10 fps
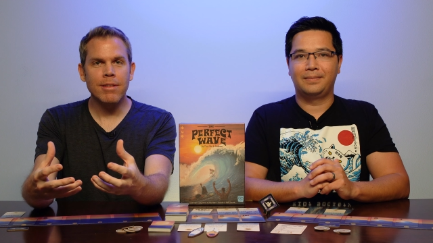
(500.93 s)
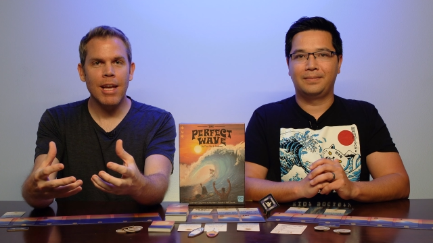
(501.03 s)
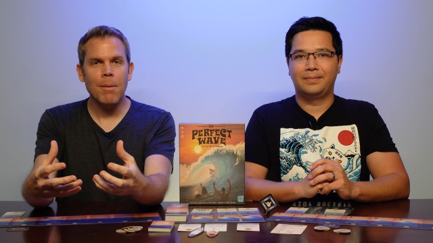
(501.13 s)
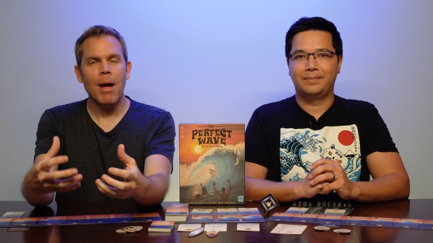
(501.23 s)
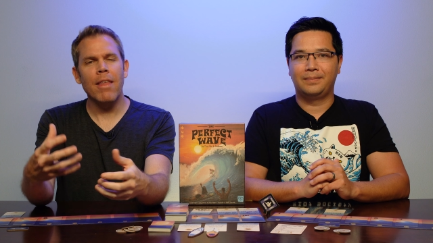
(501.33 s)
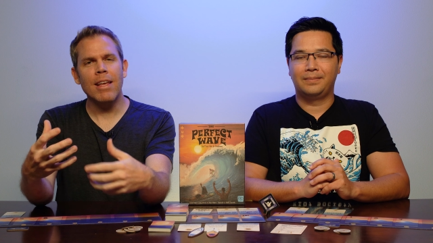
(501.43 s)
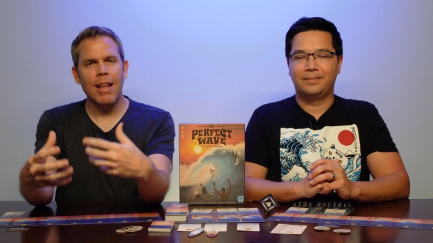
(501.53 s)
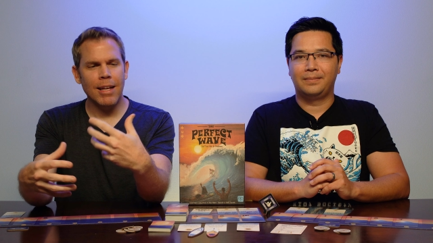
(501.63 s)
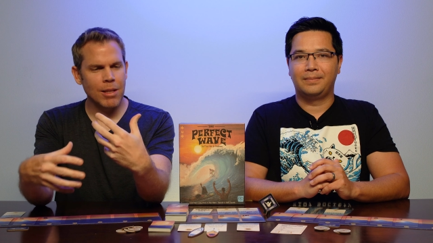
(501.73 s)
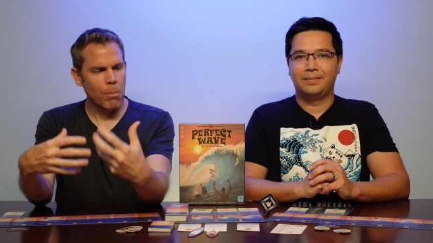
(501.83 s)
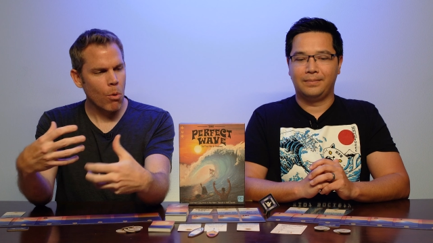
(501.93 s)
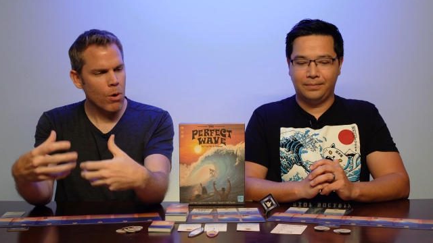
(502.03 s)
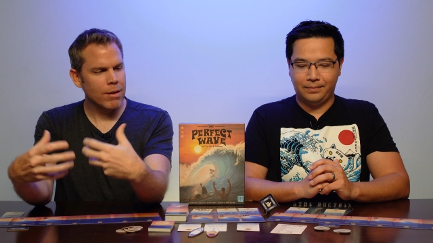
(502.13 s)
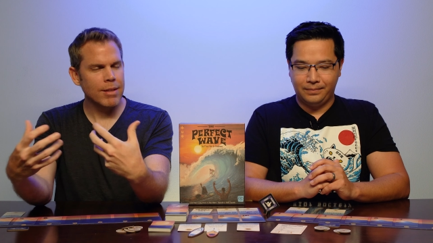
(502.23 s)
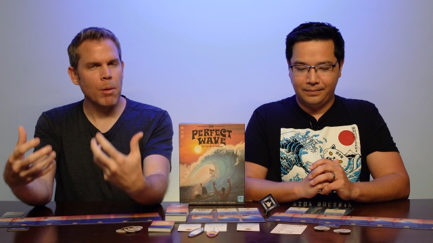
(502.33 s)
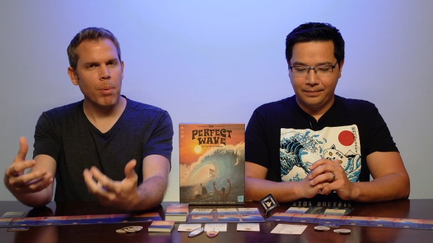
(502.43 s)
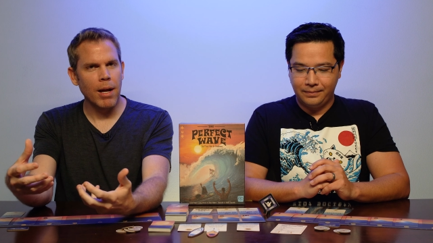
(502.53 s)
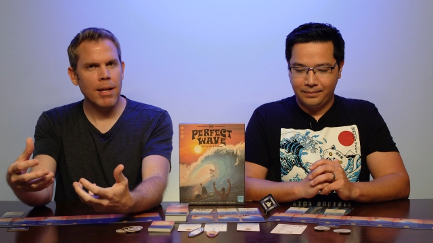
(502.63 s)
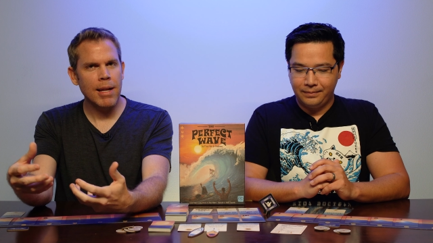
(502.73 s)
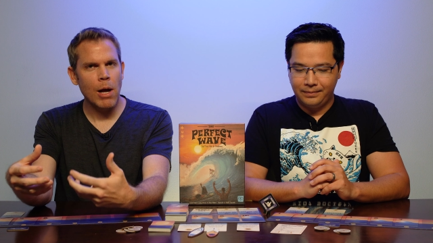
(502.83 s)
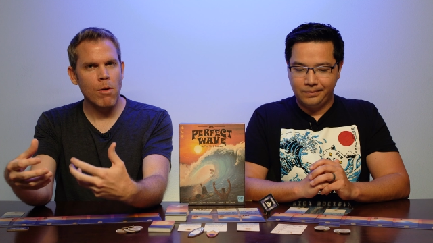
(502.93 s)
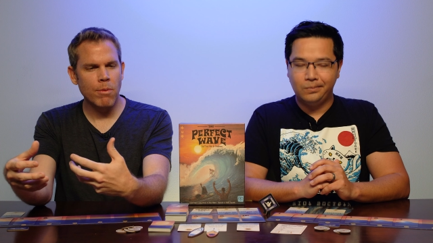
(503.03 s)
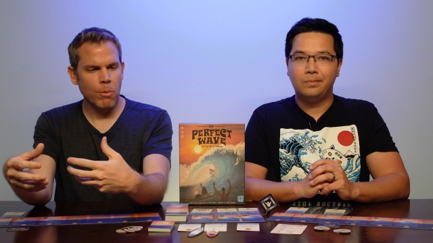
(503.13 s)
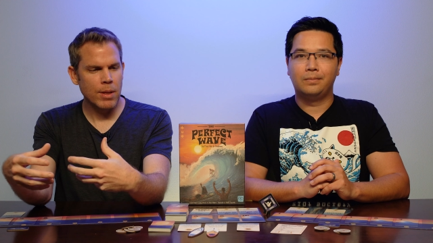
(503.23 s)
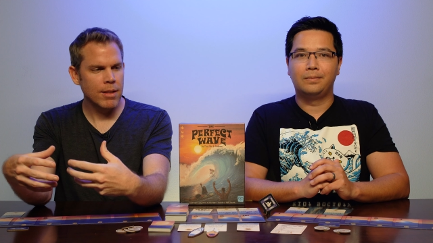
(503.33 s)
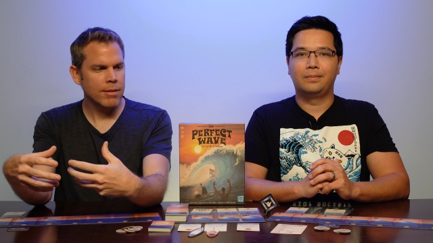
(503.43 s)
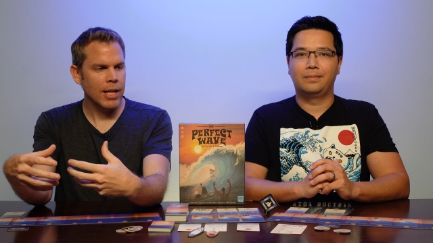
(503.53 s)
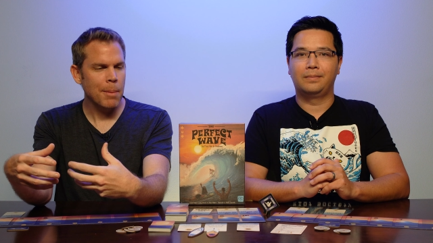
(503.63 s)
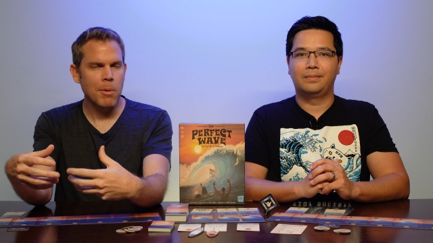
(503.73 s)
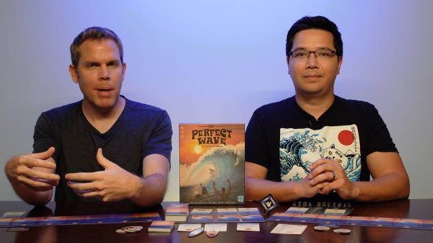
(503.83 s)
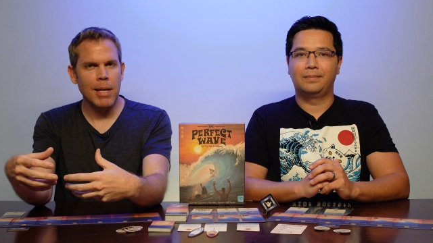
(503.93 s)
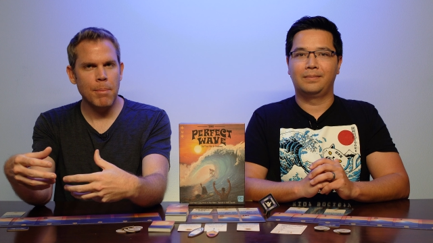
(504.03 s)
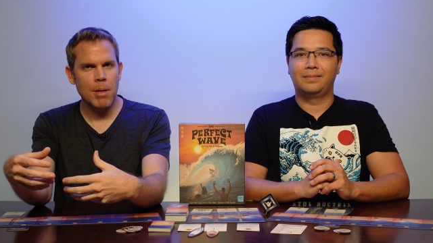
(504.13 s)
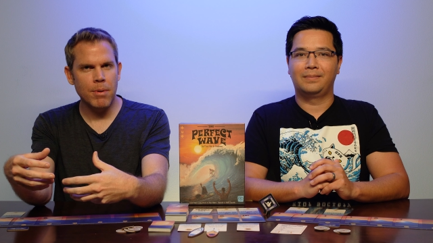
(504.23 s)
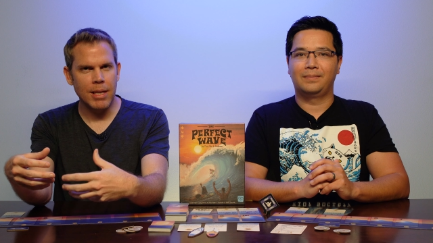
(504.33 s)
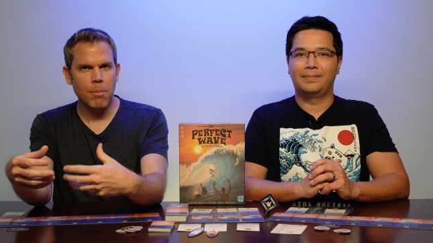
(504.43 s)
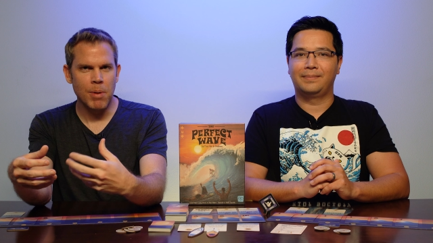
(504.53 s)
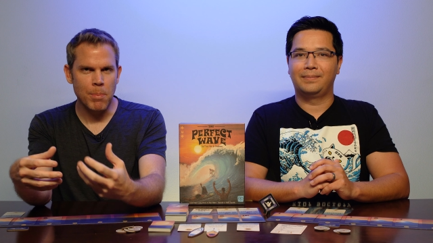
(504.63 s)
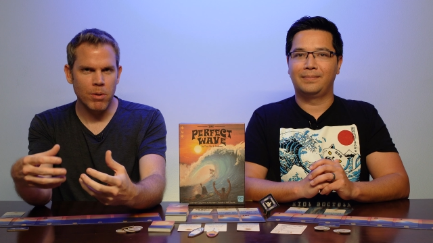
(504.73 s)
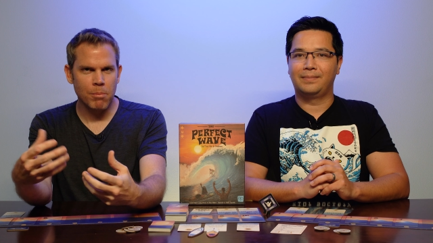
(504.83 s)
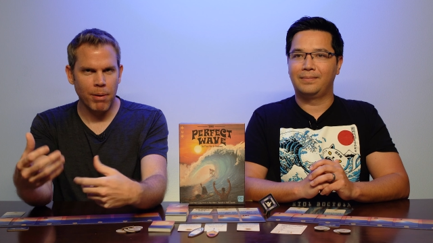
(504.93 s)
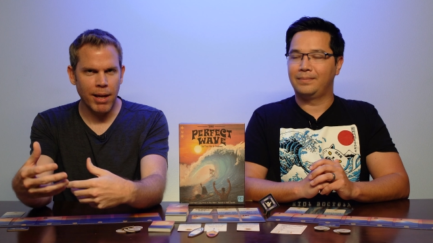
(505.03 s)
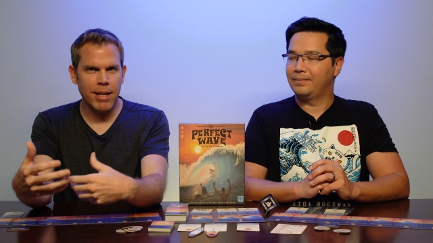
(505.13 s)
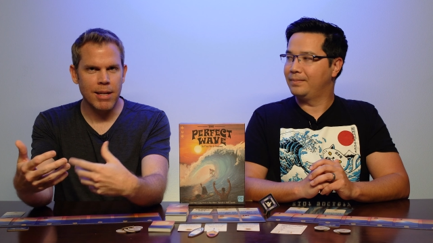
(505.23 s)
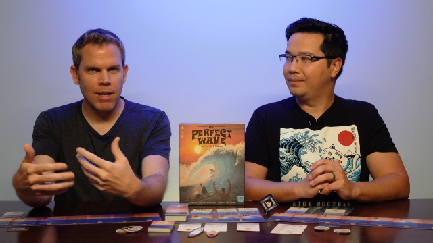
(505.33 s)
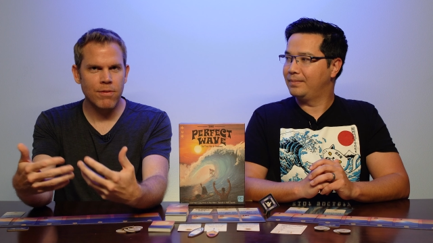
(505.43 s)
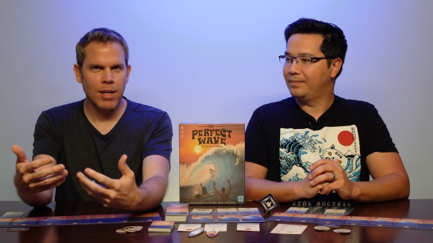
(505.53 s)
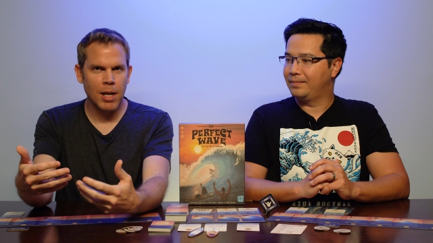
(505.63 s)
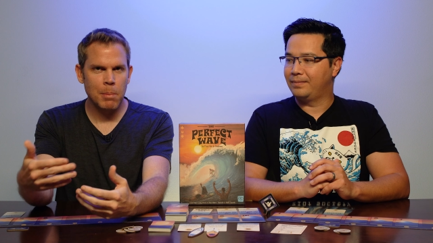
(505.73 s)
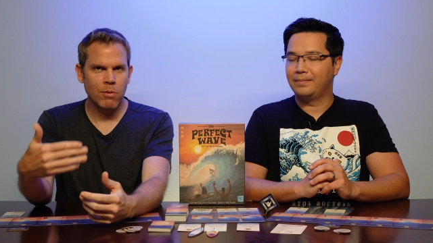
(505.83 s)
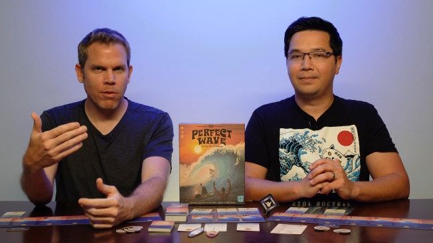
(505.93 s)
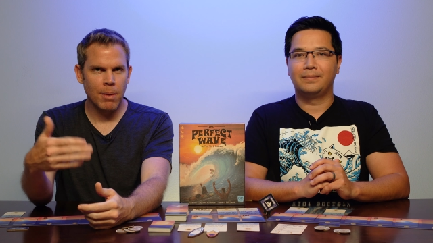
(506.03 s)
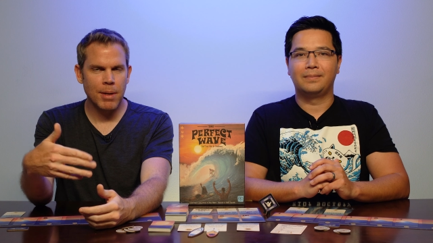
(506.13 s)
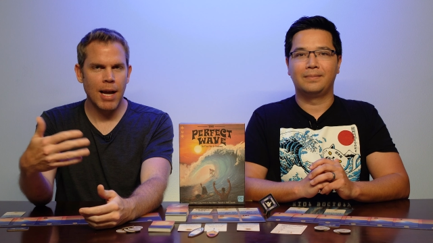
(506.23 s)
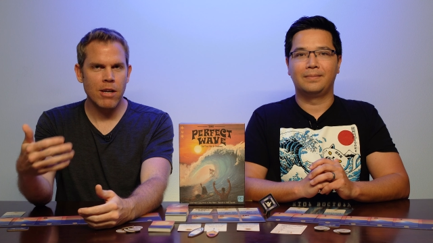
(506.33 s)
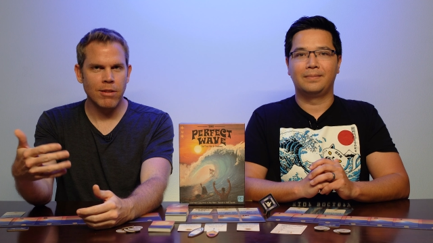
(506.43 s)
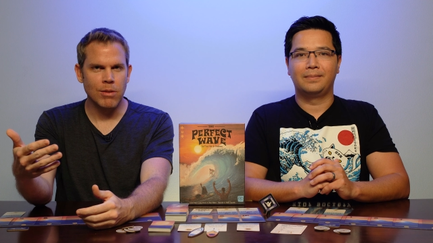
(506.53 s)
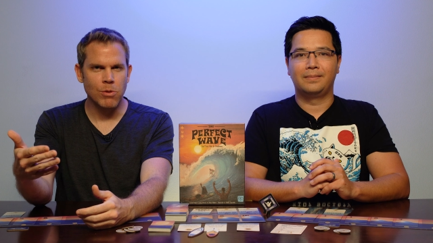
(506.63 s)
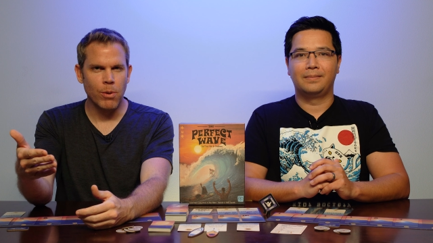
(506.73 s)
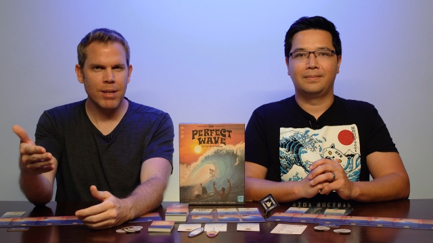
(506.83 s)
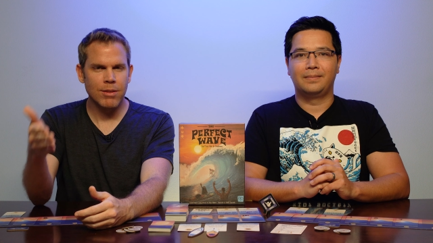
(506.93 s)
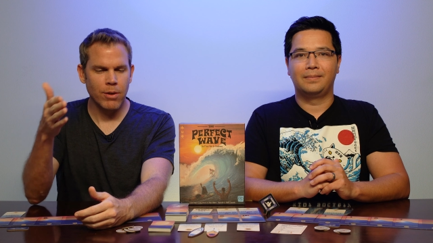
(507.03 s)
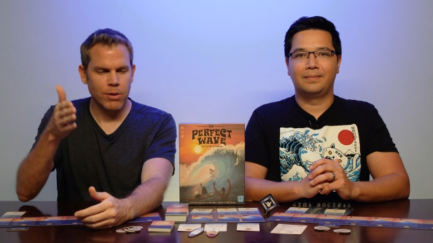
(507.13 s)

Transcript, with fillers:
Speaker 1: game. I think I liked it more as I played it. However, with this game, you may not be able to get people to play it enough times for them to actually enjoy it.